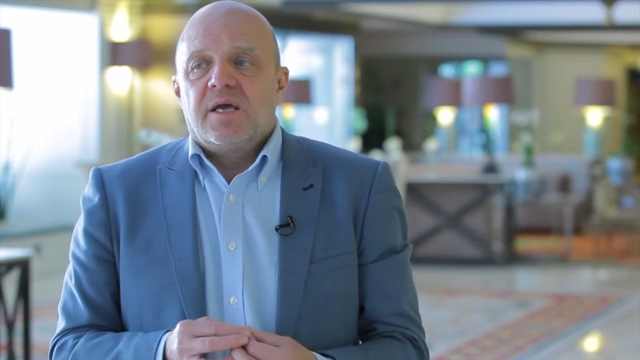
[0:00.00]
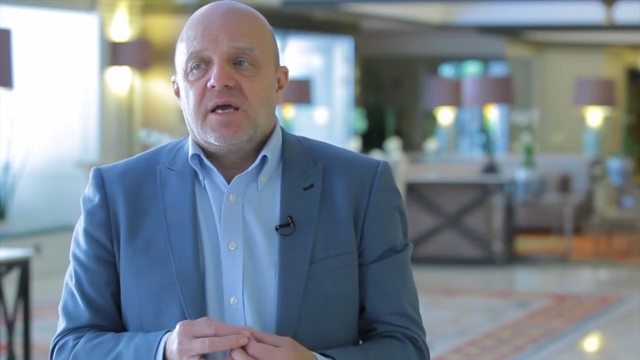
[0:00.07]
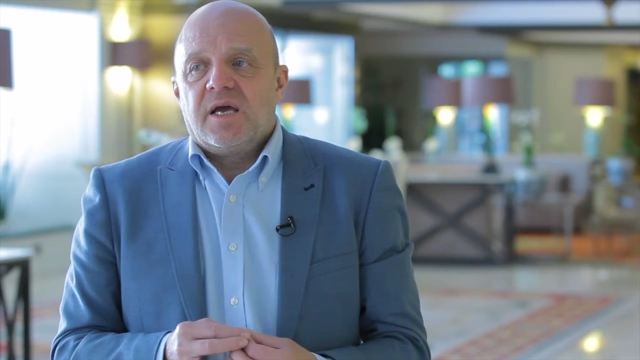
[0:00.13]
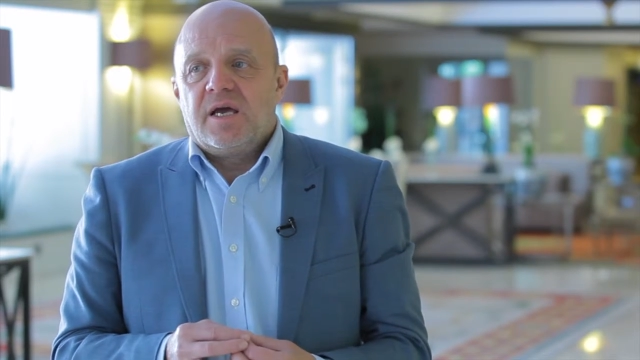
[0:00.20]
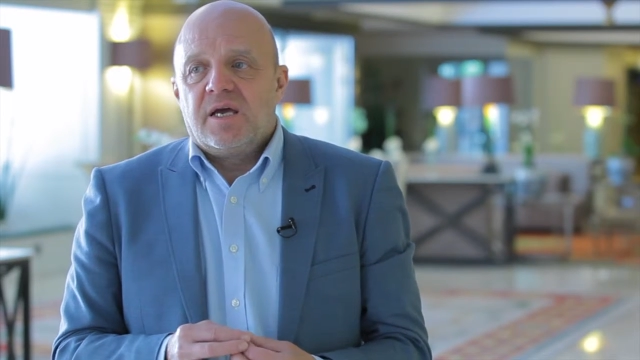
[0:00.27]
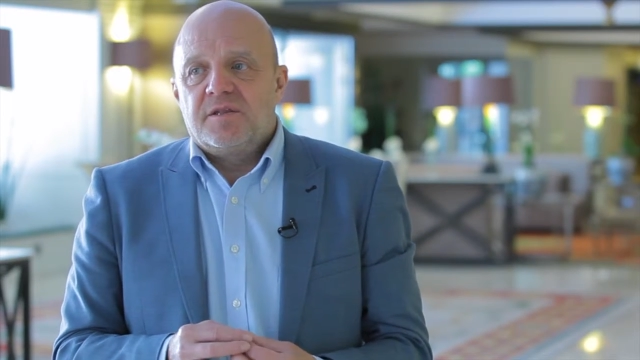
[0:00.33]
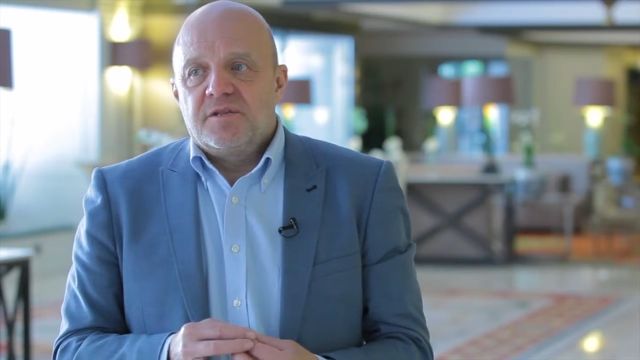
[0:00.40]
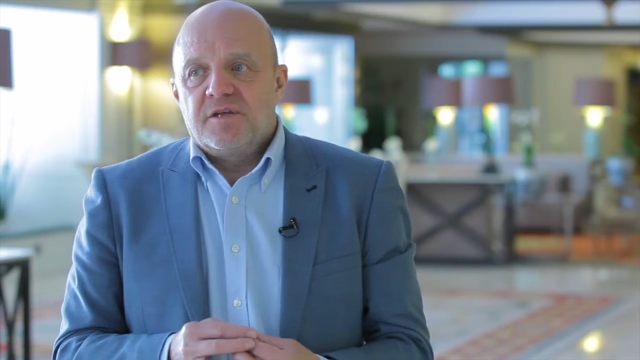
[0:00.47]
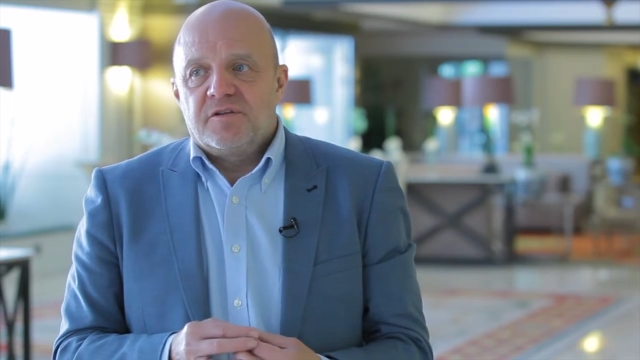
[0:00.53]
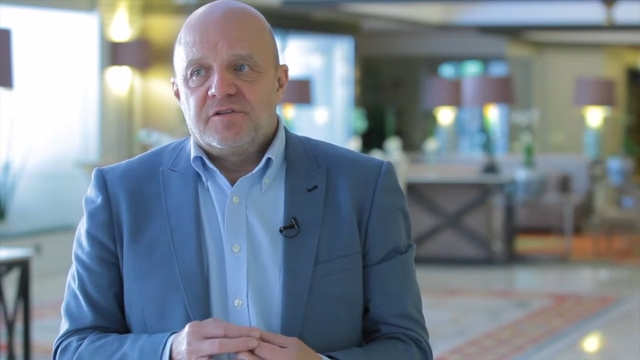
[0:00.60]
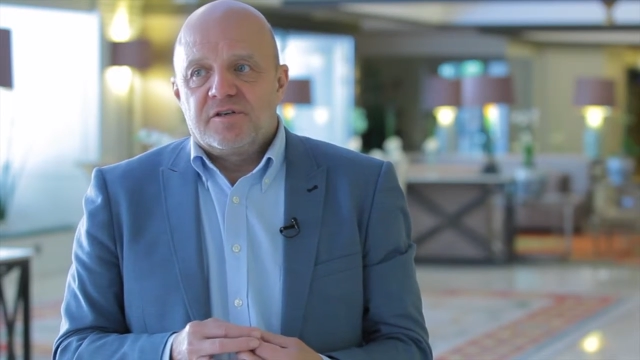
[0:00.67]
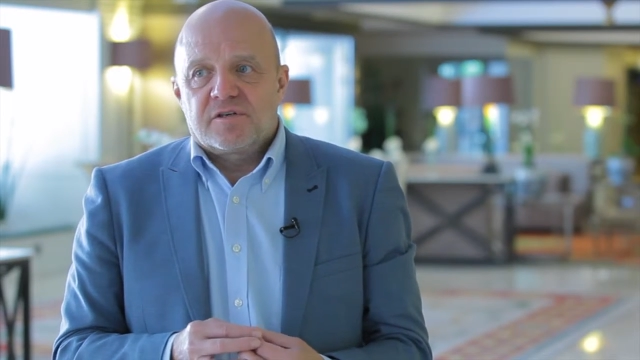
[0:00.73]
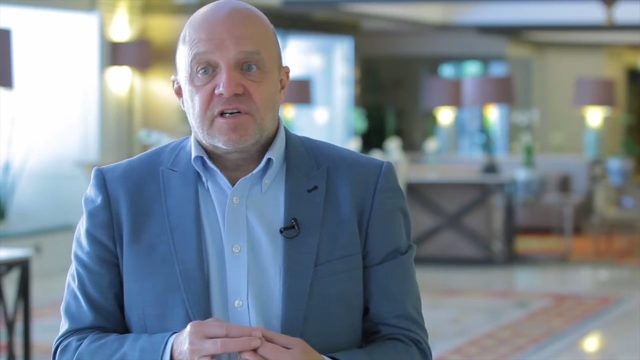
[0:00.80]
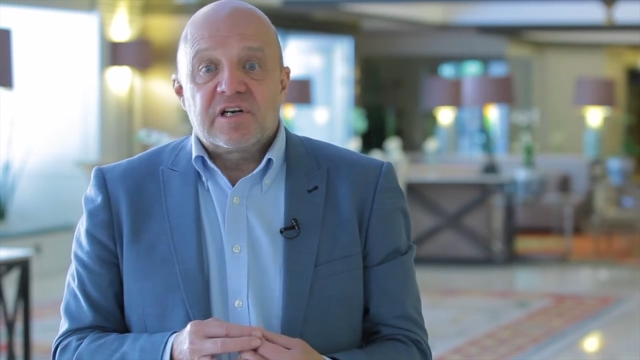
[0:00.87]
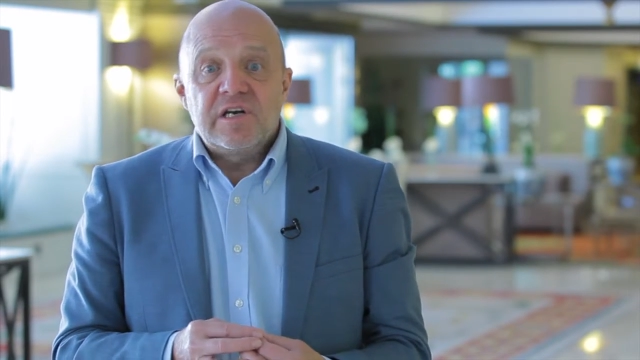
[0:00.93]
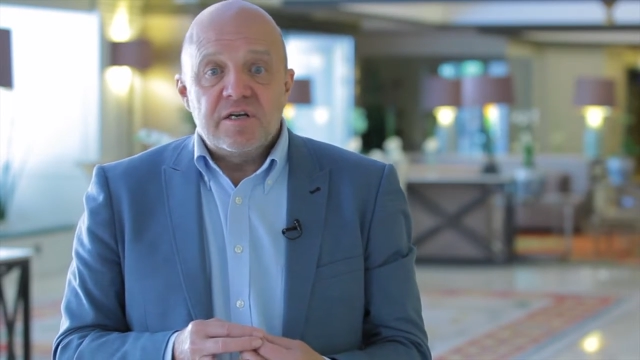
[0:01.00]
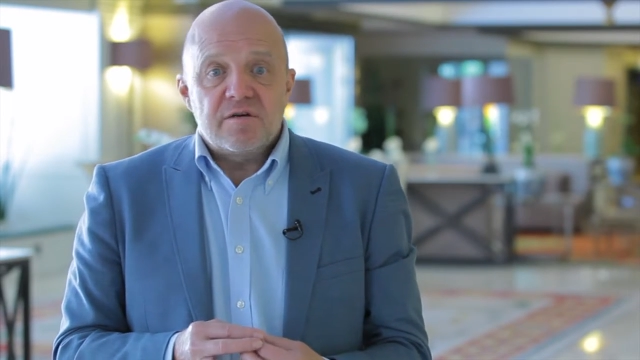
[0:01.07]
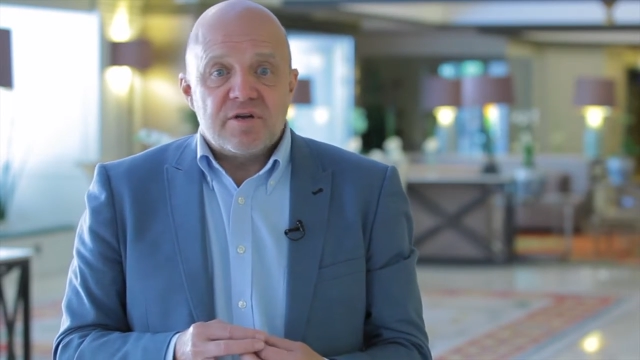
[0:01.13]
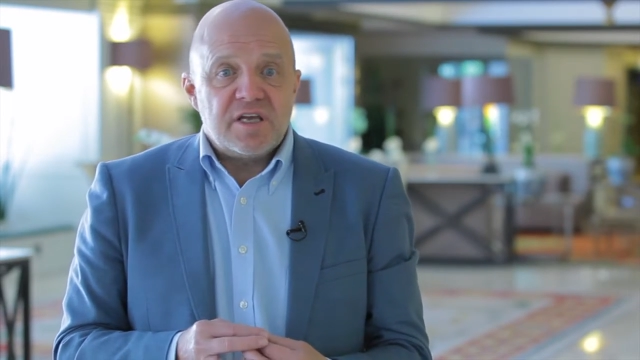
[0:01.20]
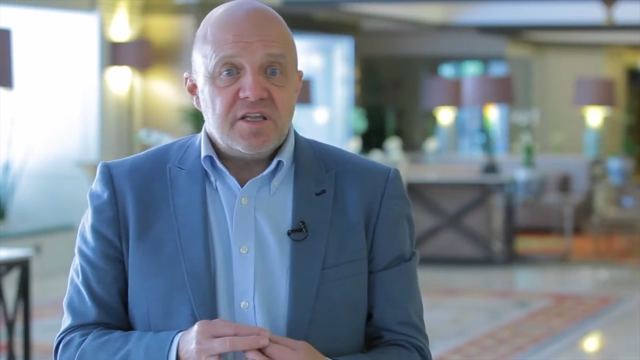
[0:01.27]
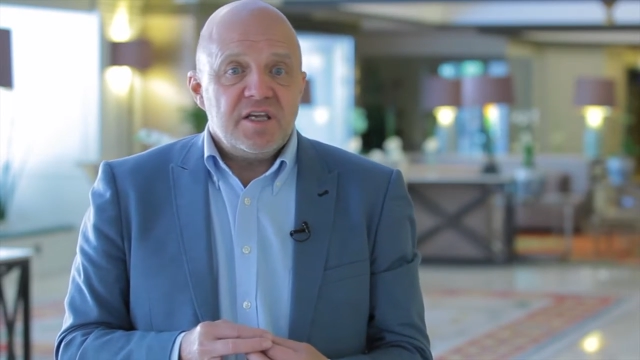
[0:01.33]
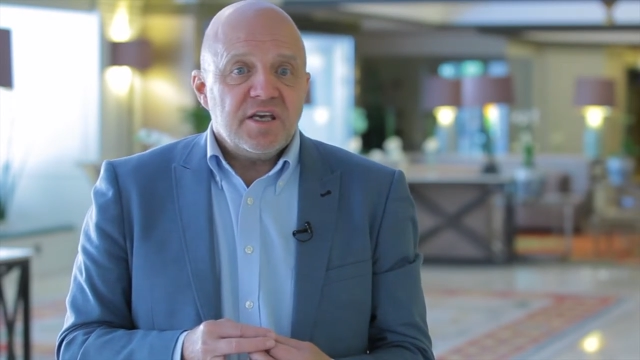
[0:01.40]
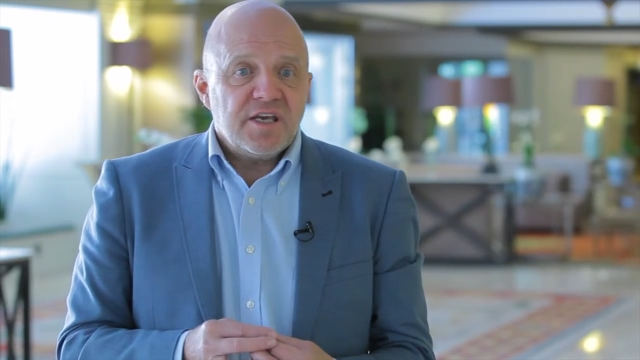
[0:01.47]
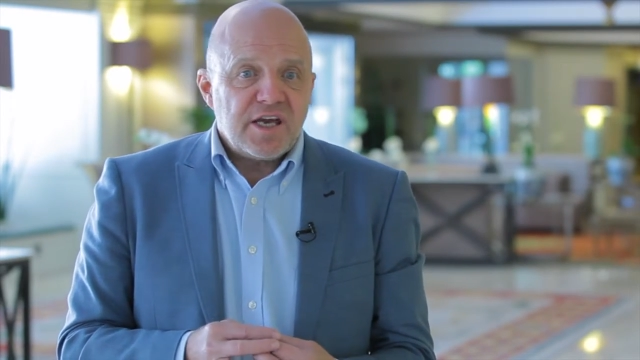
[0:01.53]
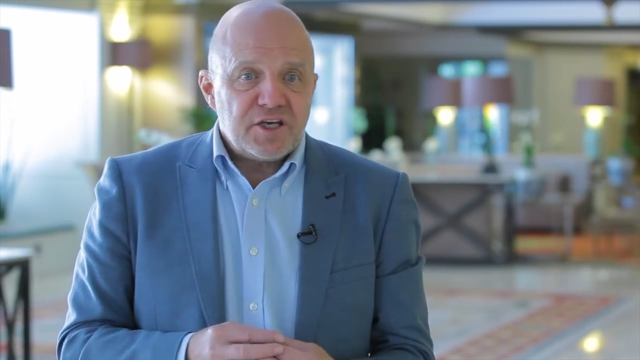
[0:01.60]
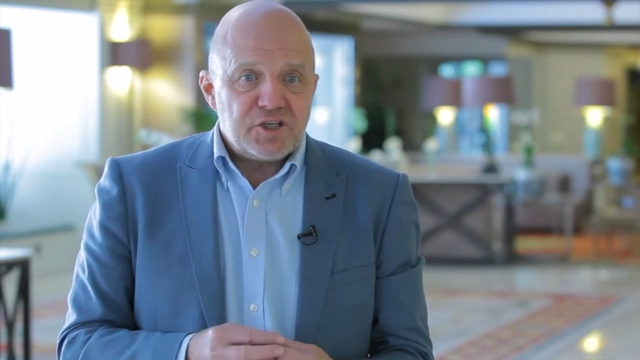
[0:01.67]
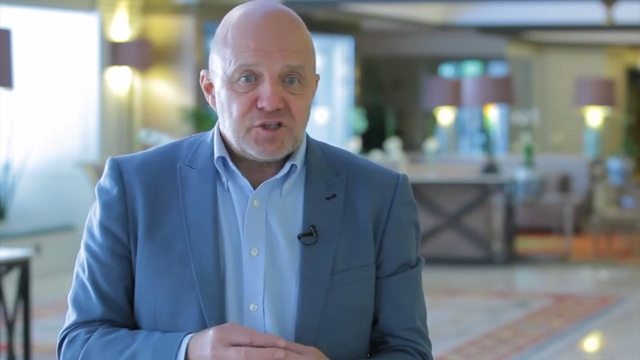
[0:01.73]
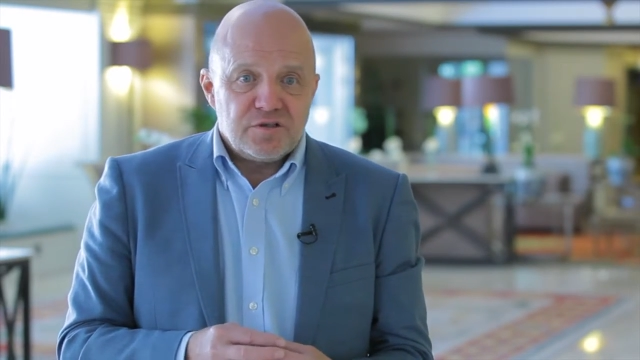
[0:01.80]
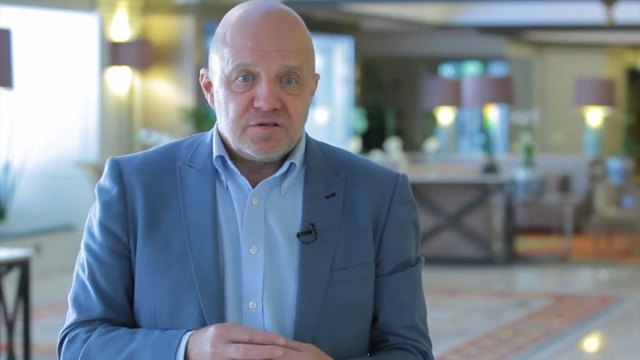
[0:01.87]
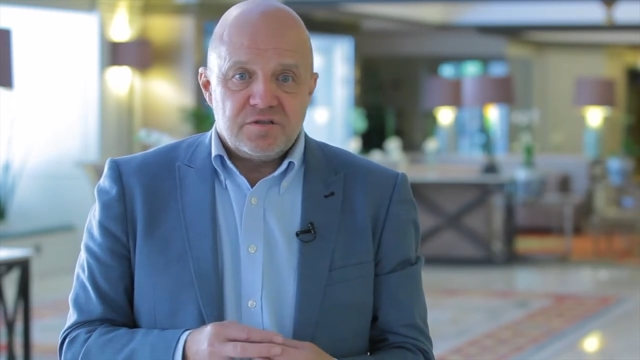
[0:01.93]
And there are clear
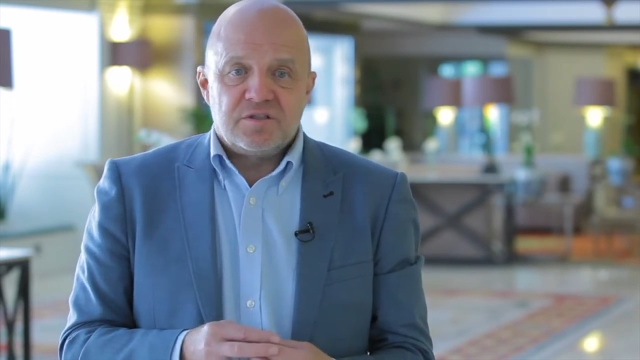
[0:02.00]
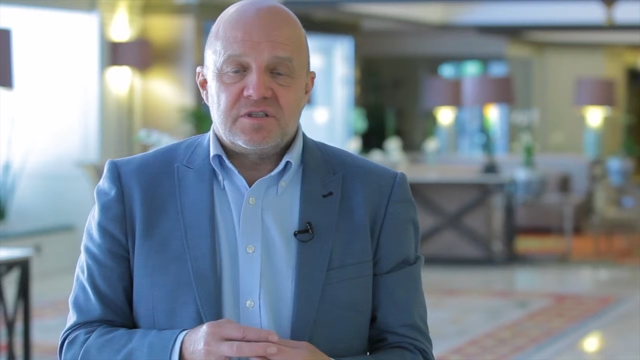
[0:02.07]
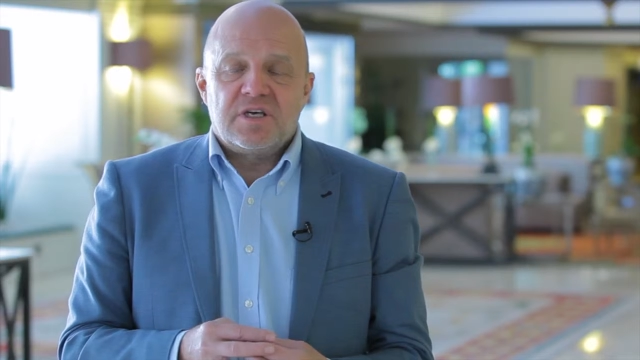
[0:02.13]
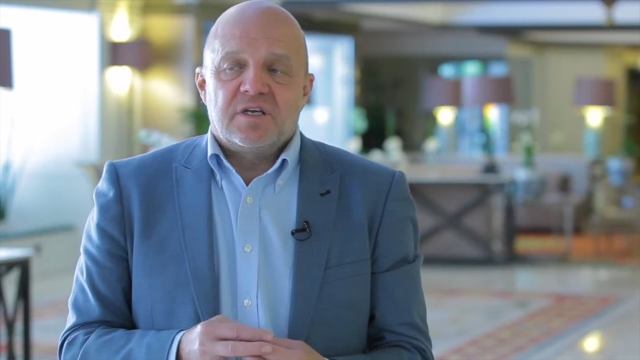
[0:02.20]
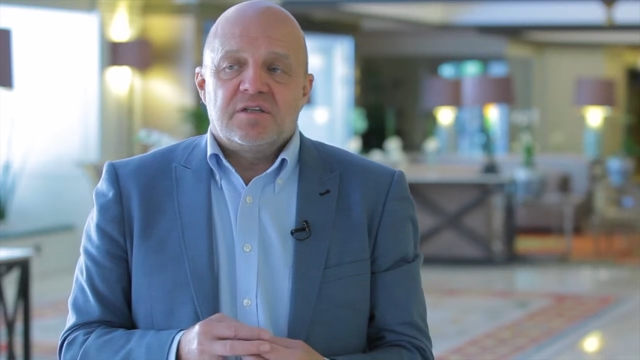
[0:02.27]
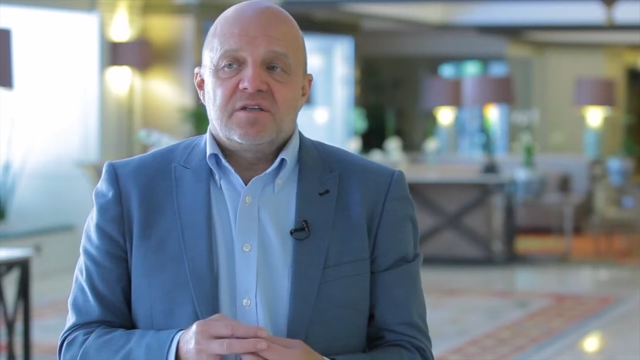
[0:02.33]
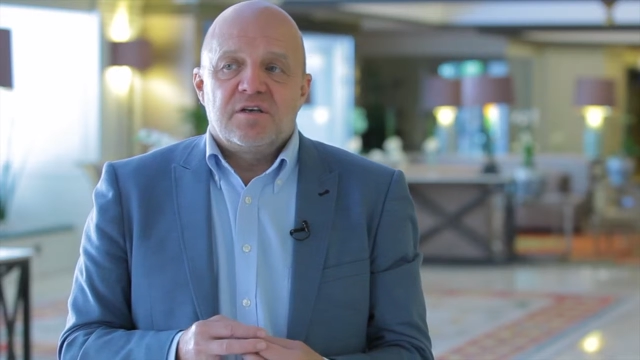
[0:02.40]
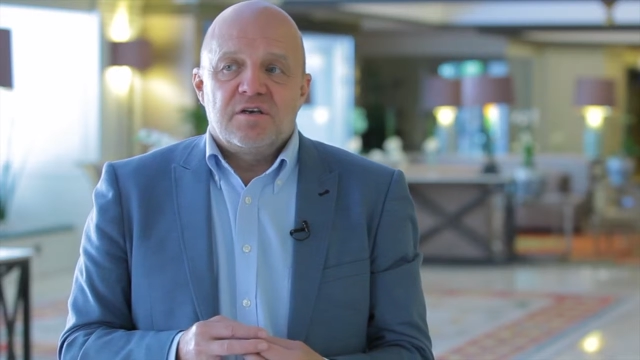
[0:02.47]
indications that